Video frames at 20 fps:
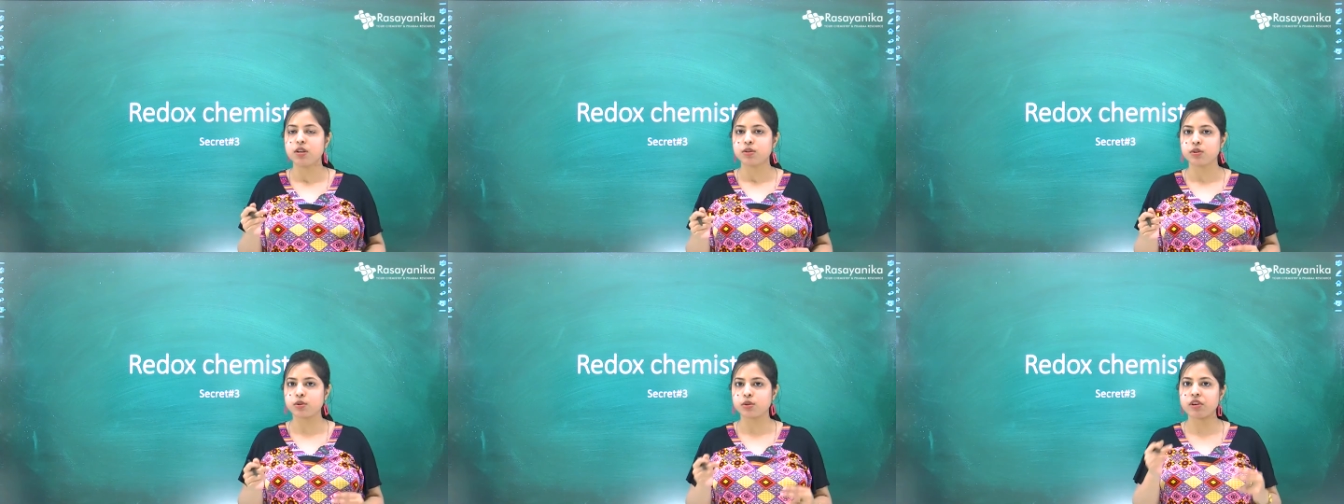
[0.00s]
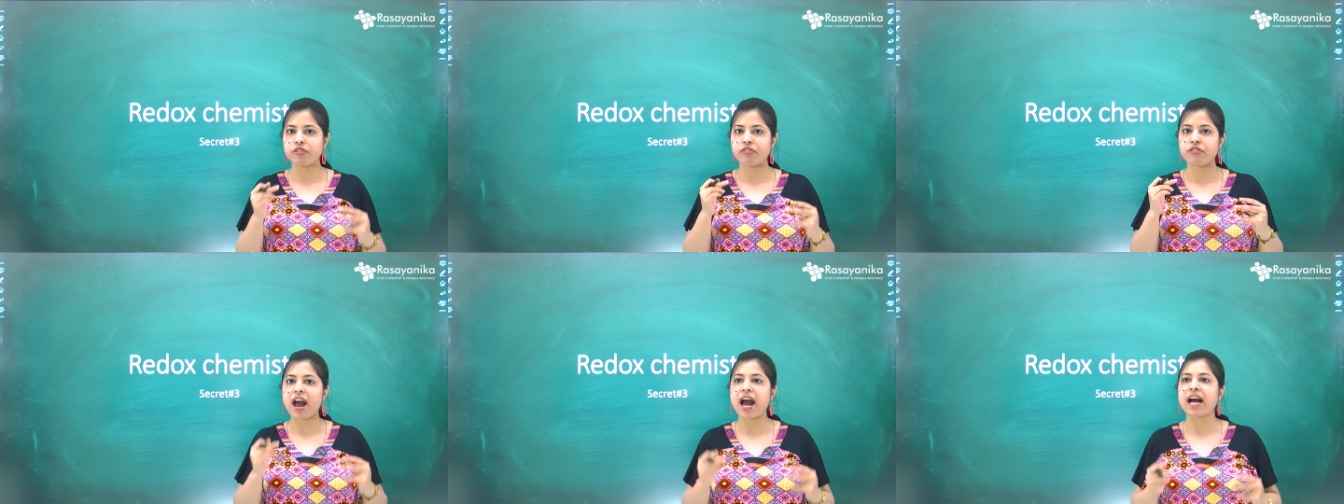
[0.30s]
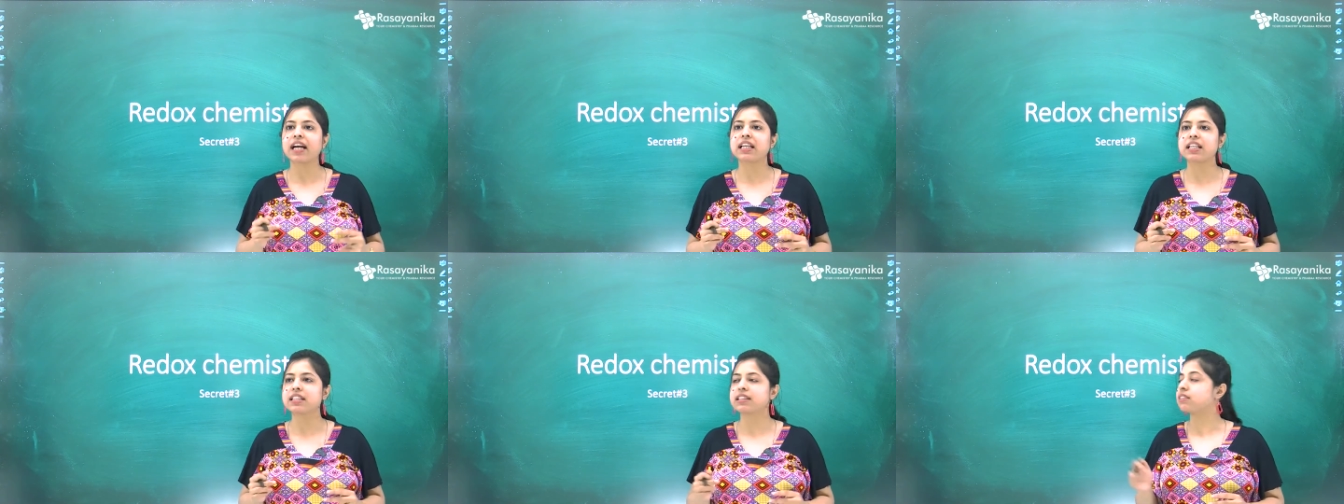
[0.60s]
So the
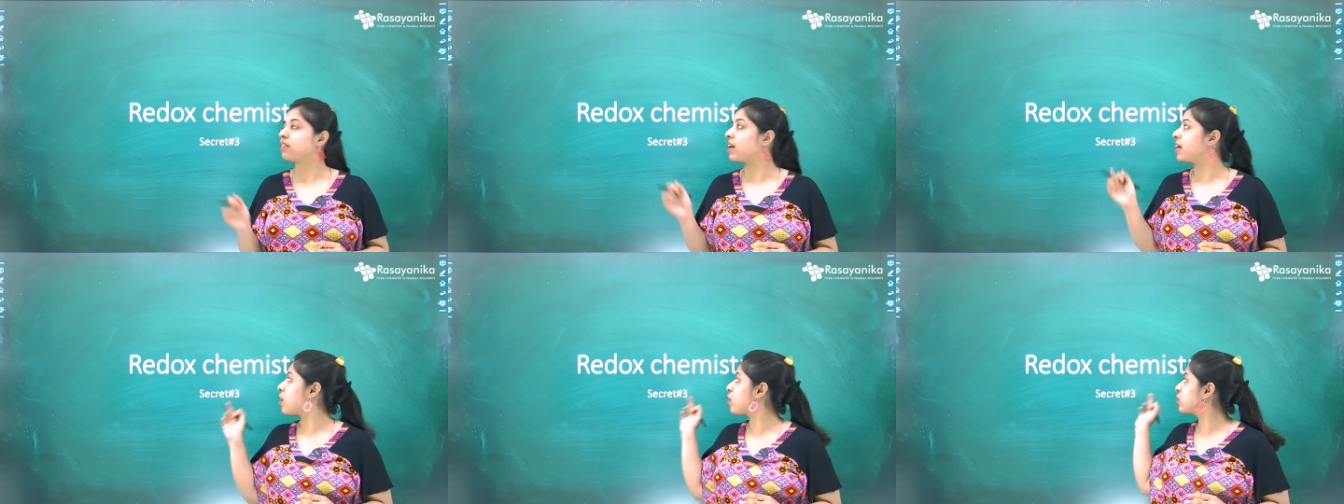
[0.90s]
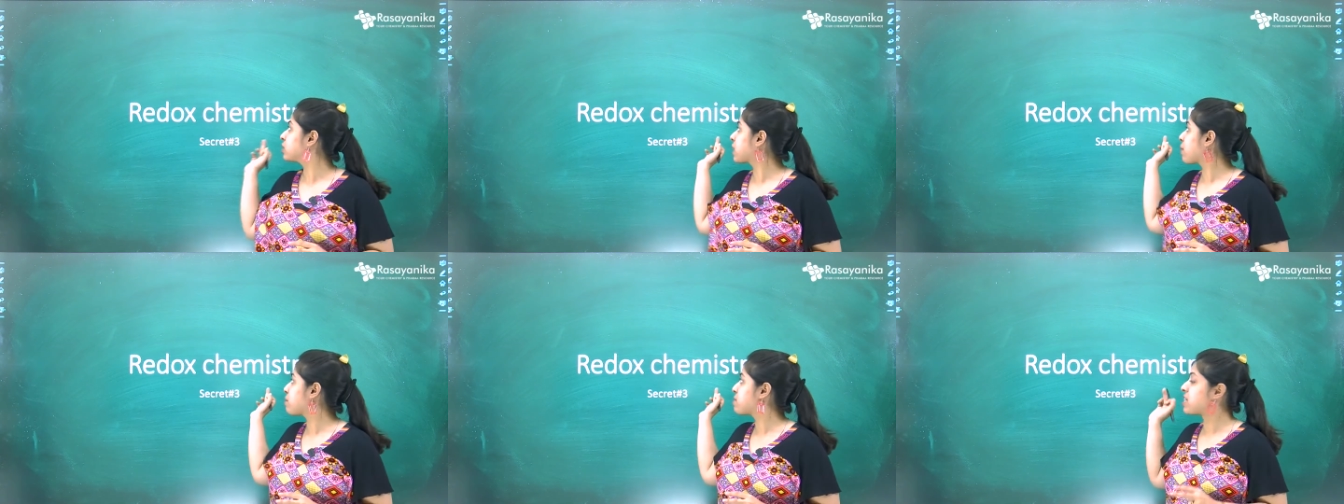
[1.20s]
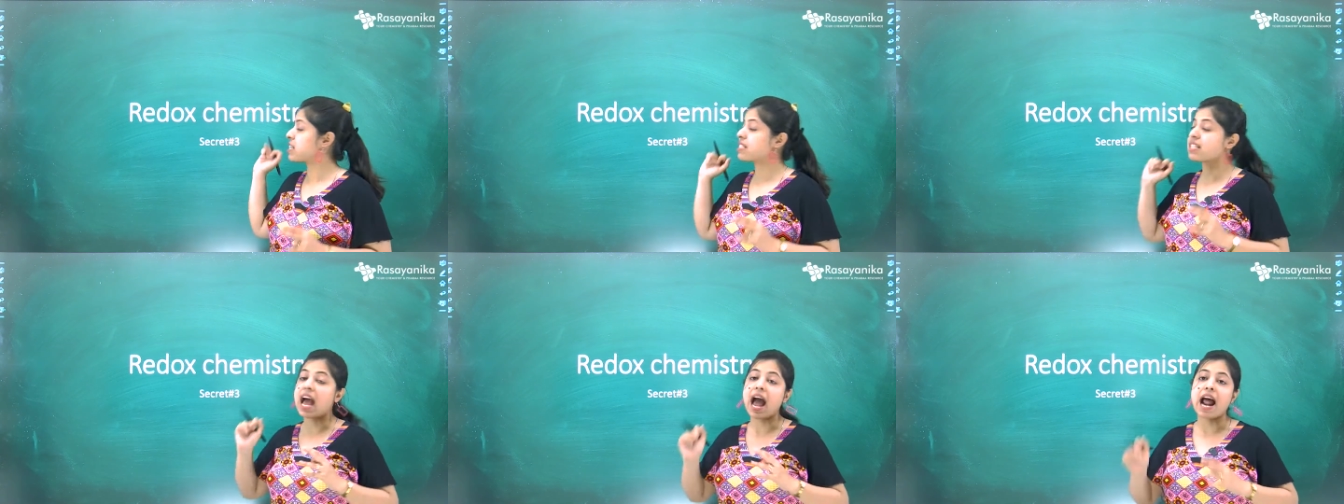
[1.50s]
fact is redox
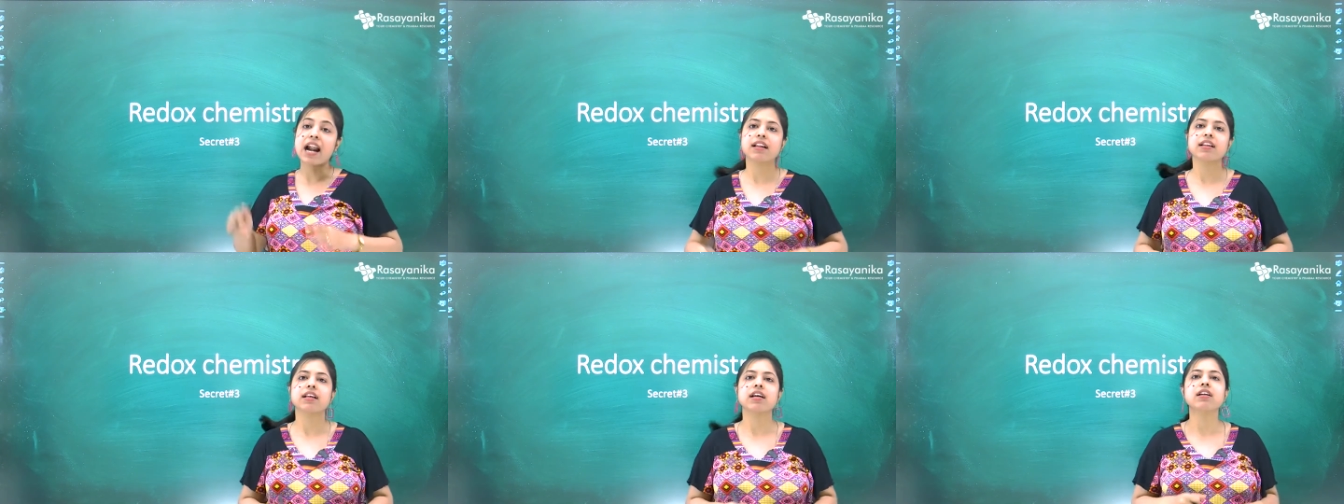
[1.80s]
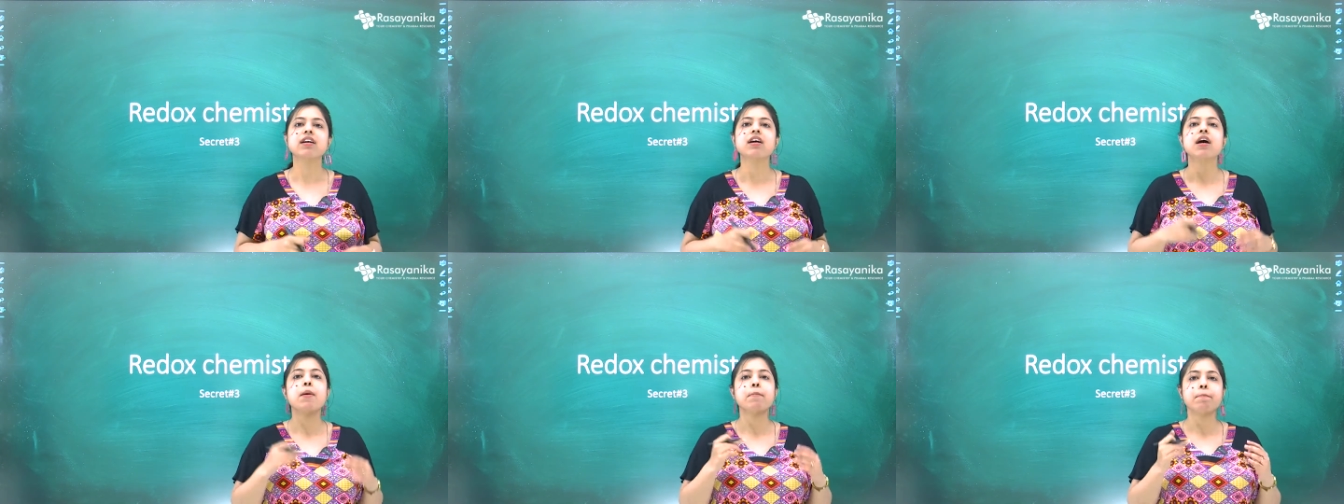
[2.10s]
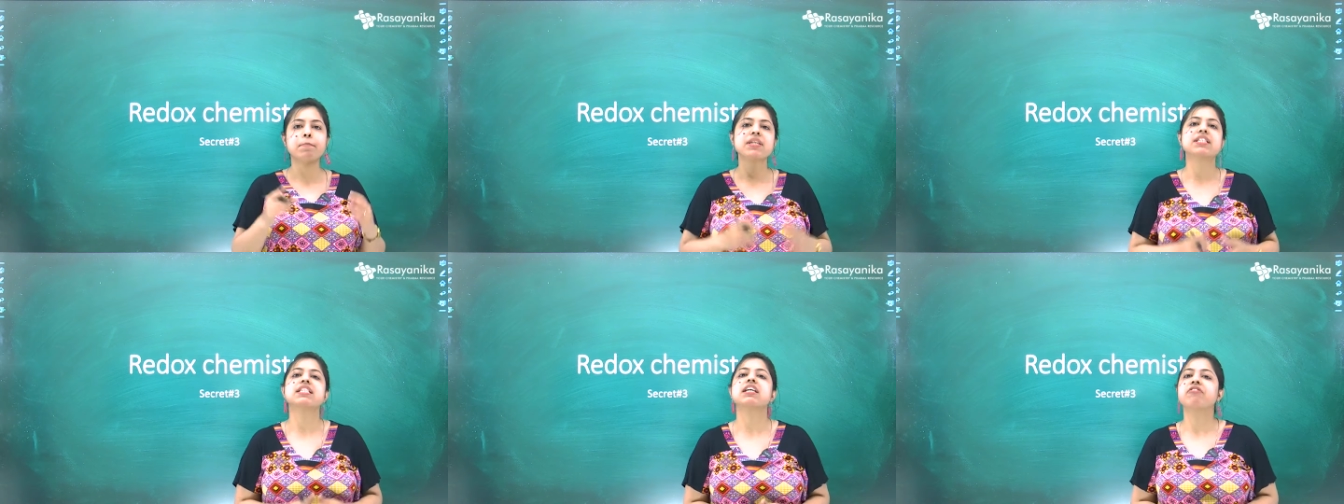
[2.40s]
chemistry is another
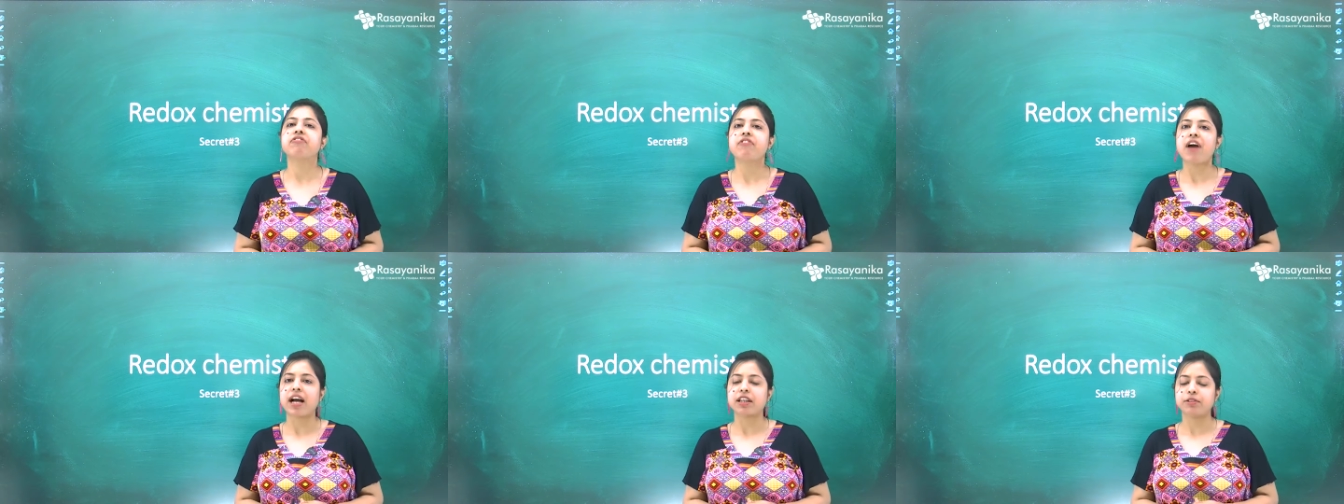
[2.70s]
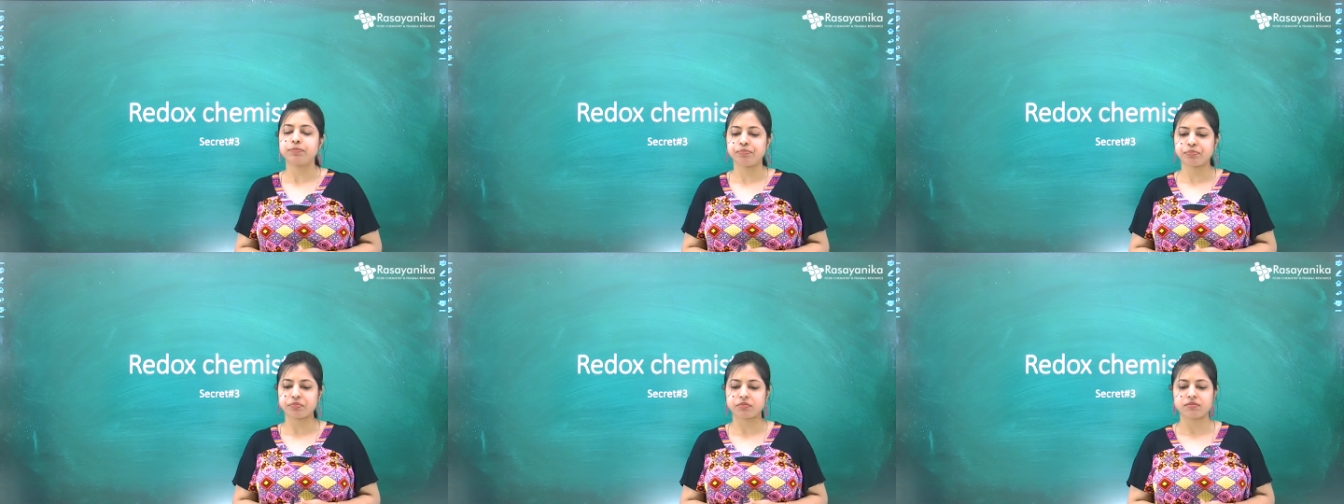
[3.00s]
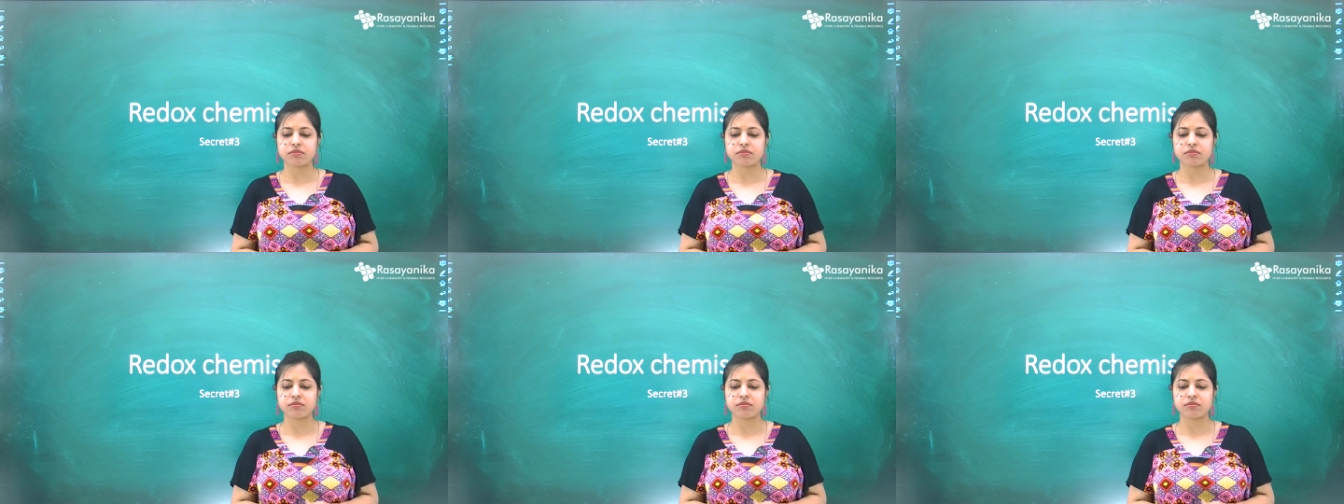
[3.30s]
basic fact.